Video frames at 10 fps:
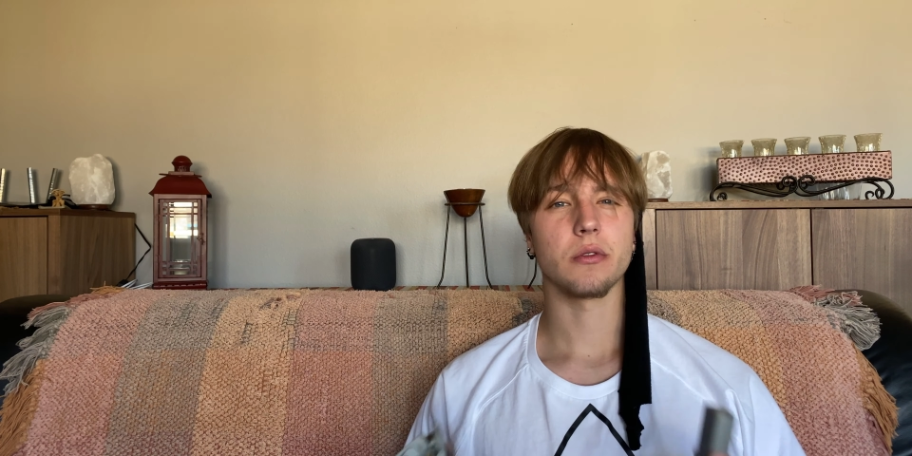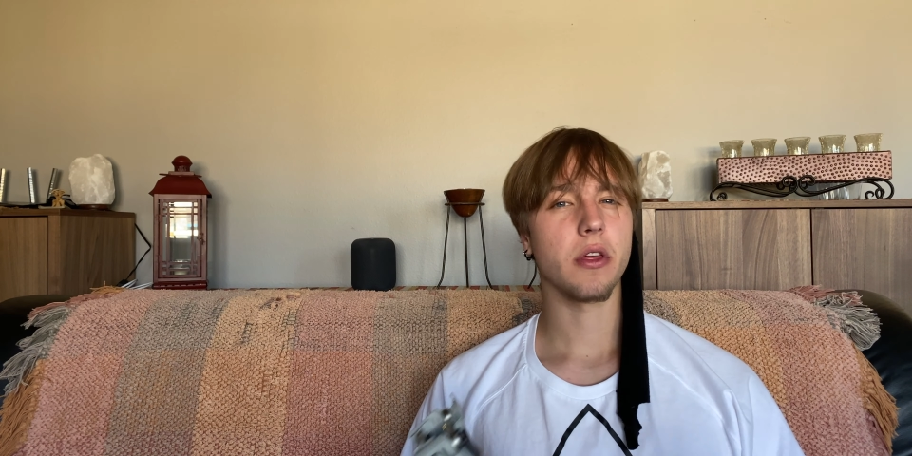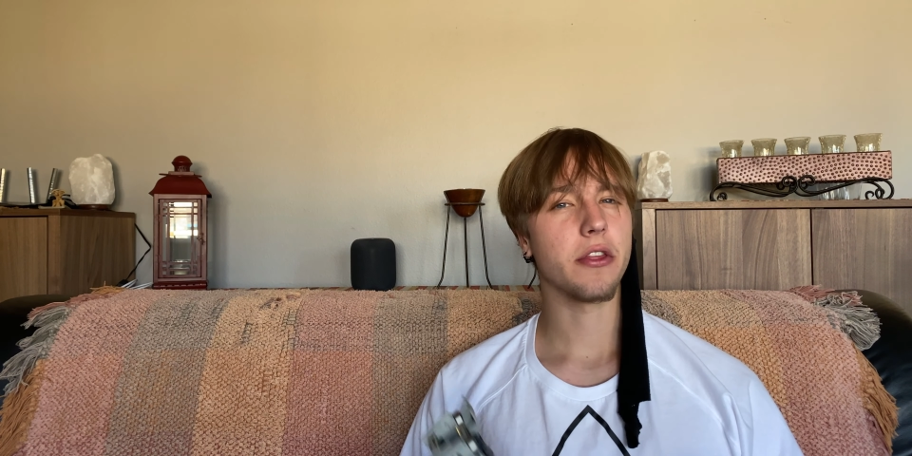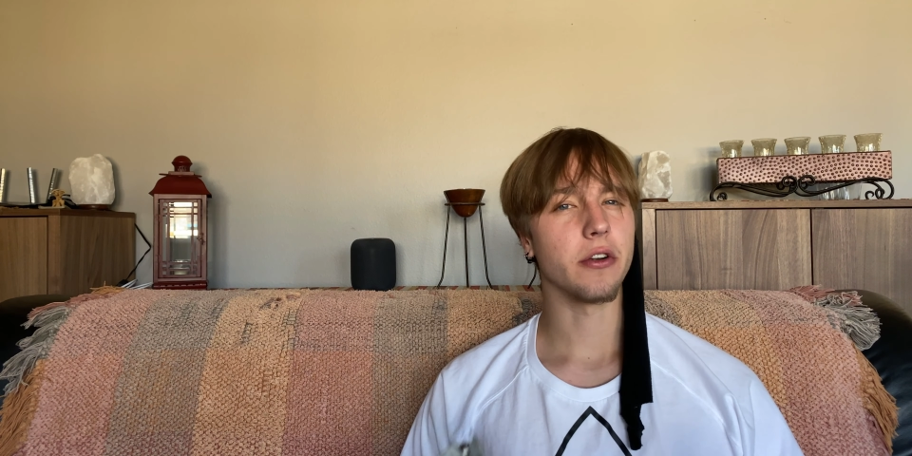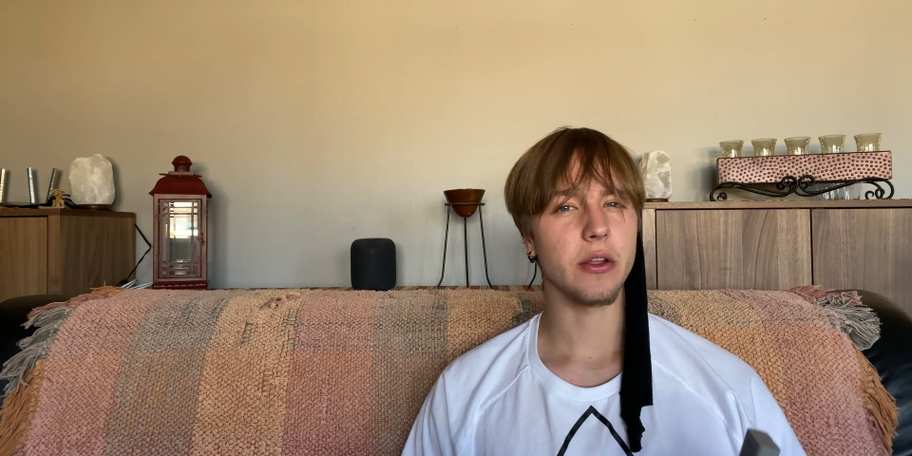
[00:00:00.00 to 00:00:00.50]

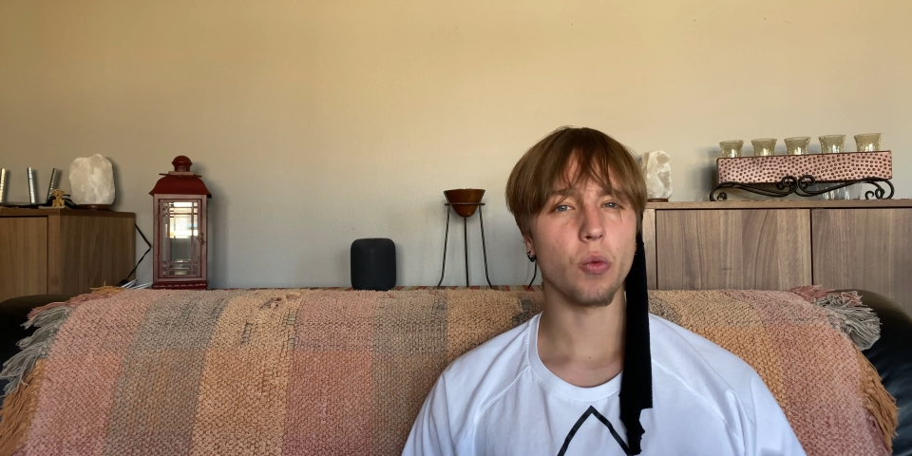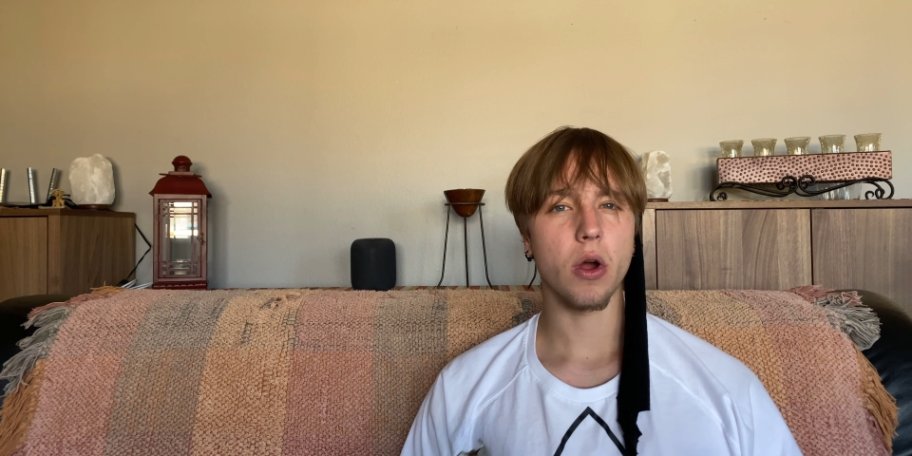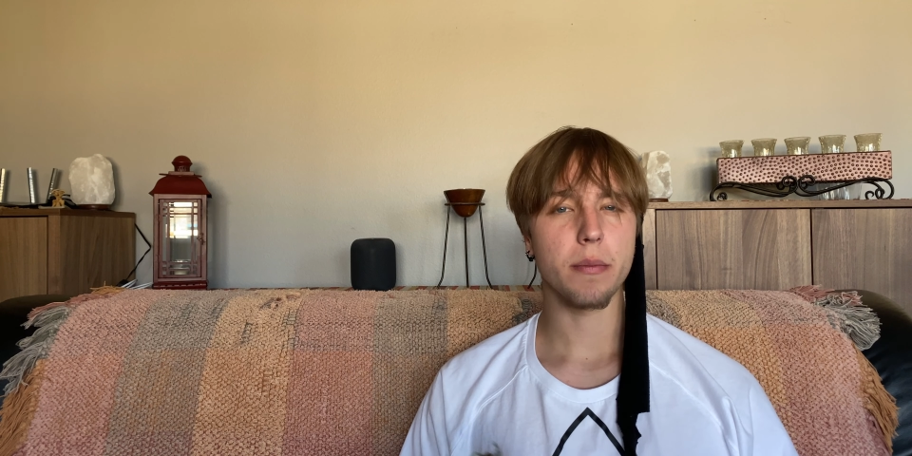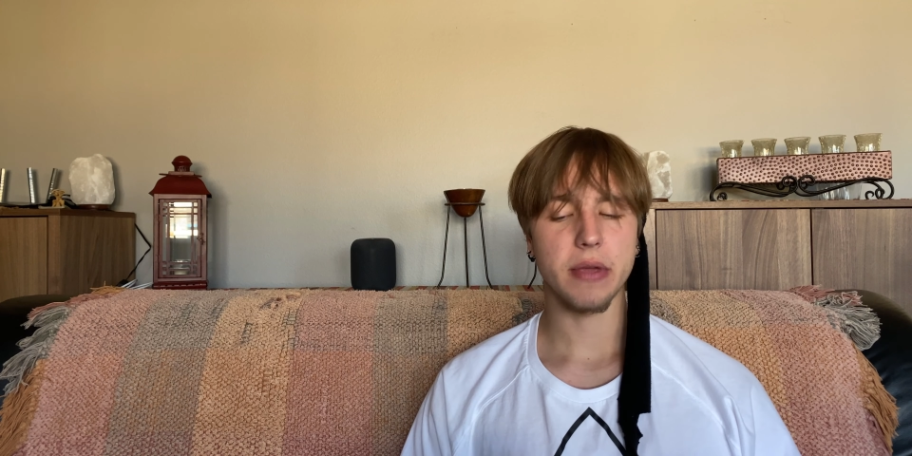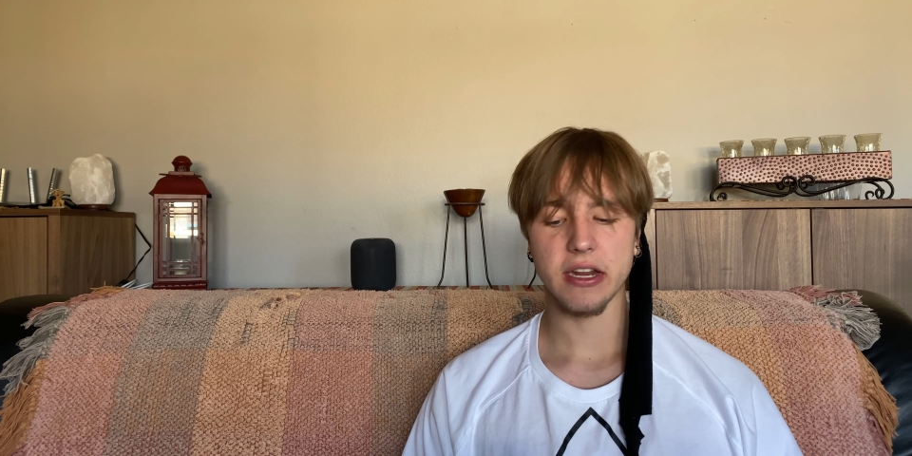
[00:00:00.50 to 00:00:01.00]

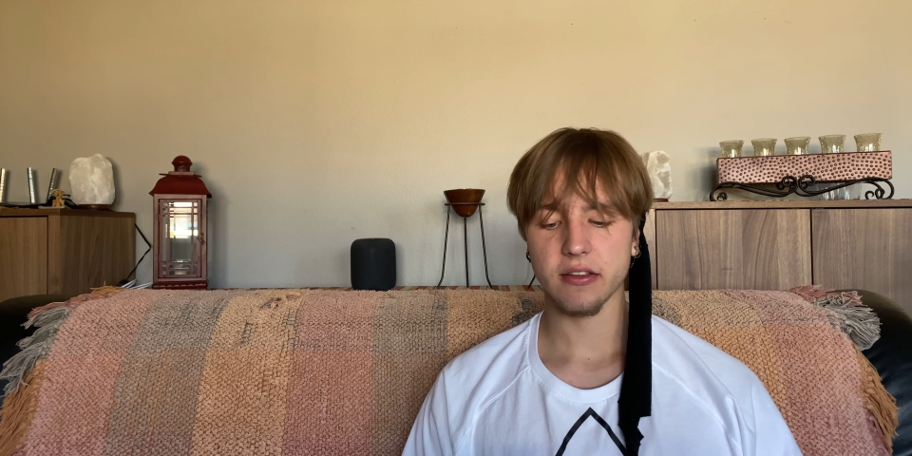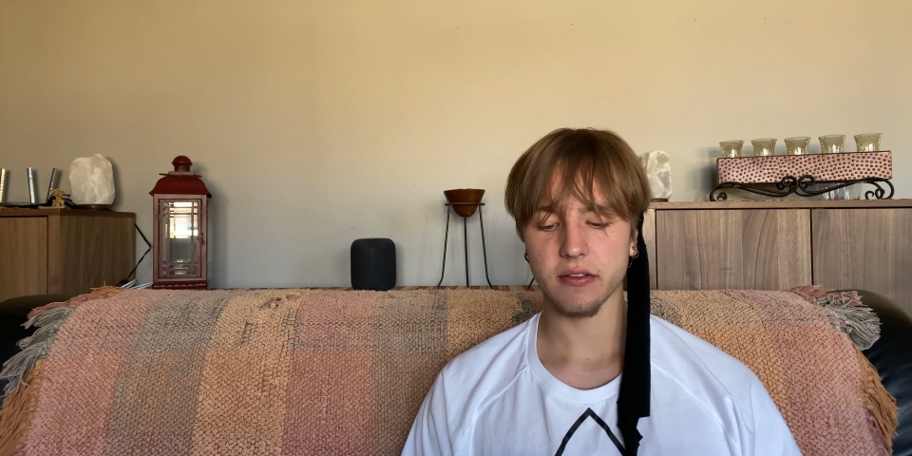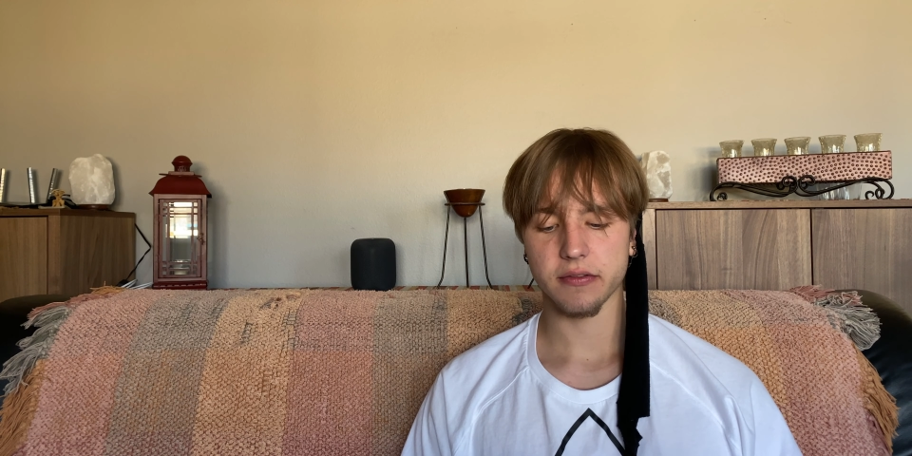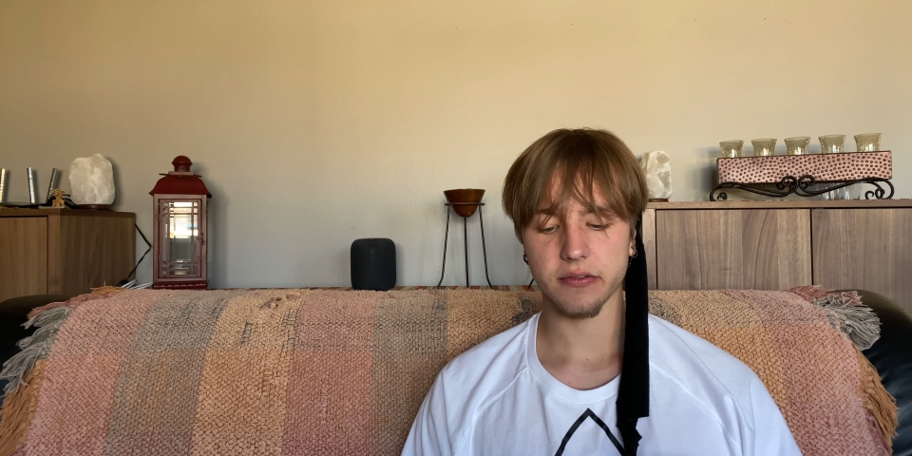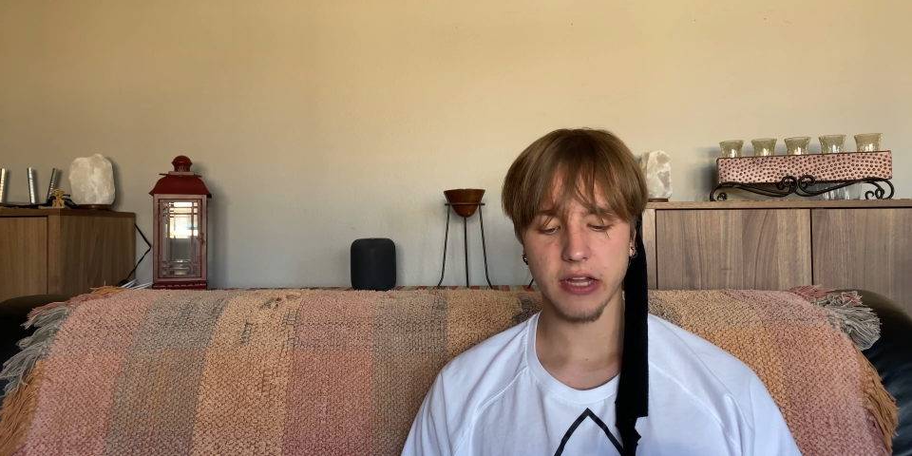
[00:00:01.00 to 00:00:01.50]
31 minutes
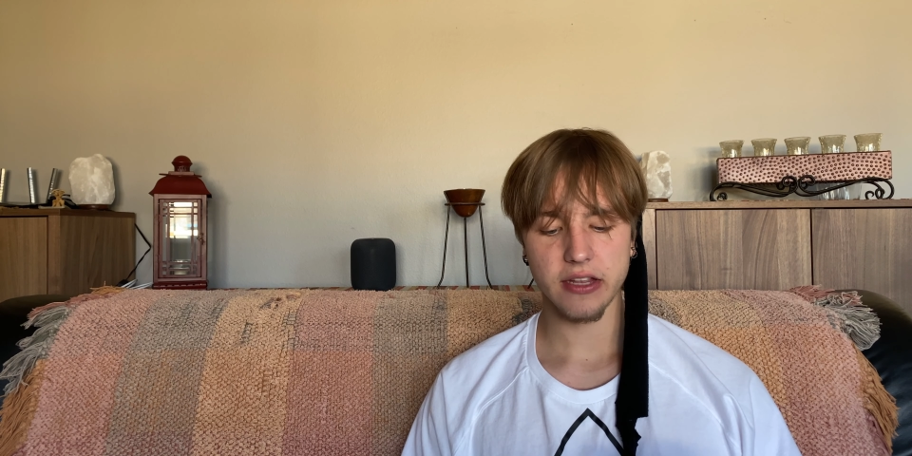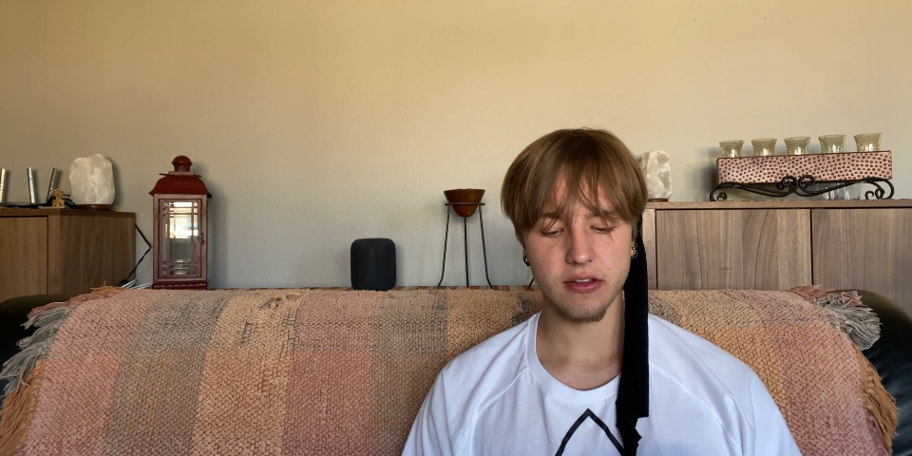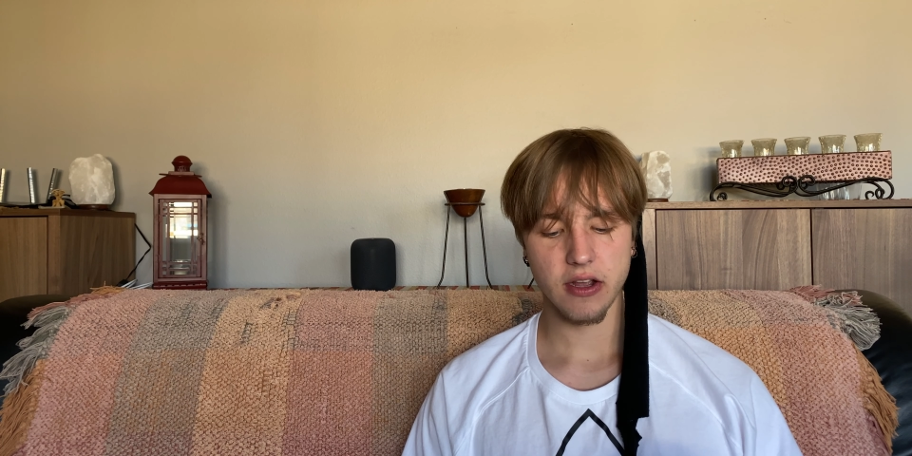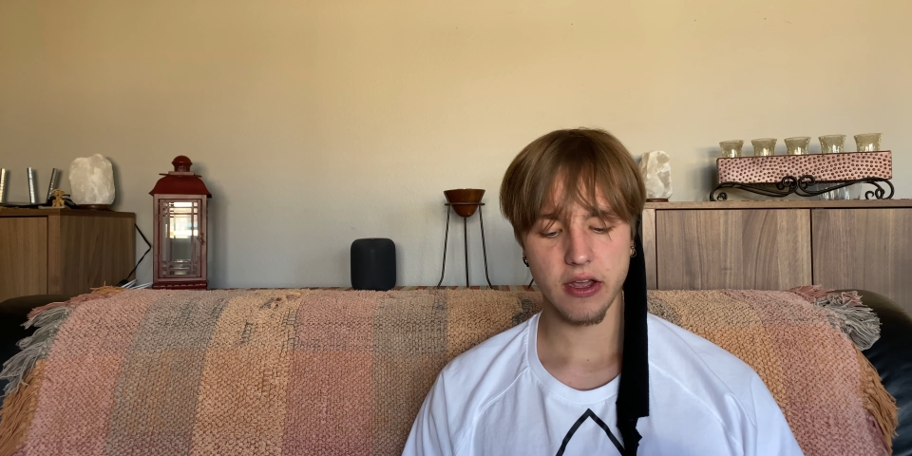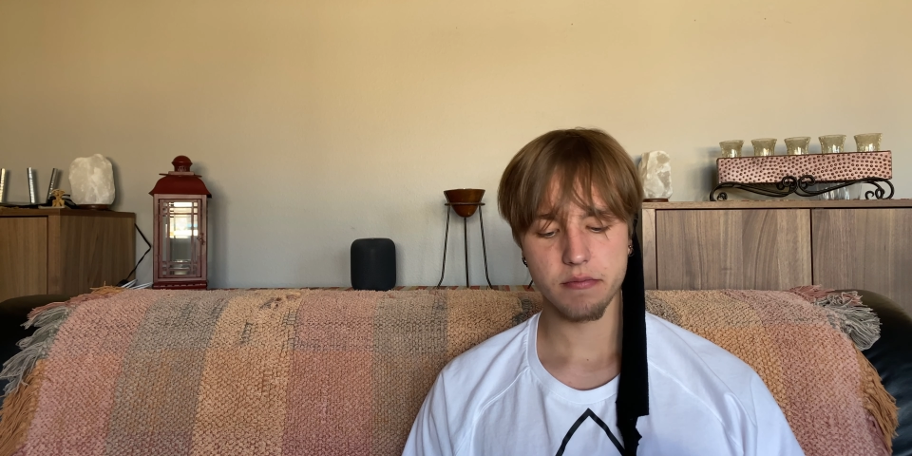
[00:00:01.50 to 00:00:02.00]
of flight
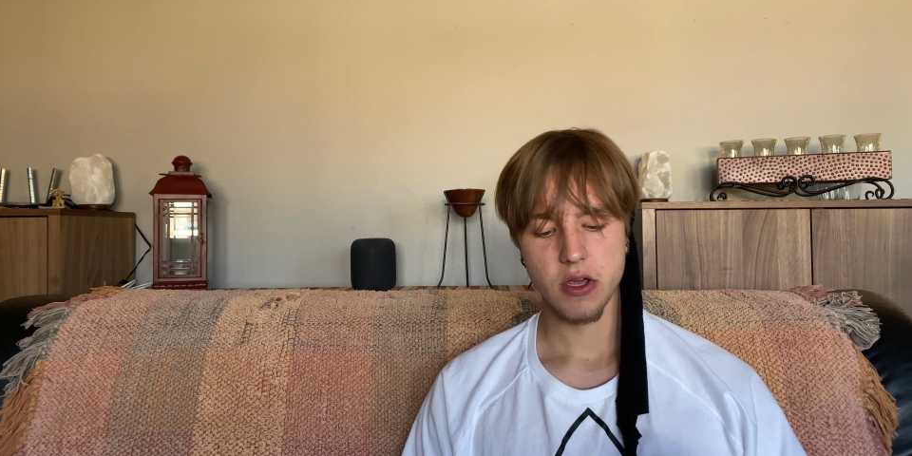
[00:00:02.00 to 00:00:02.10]
time.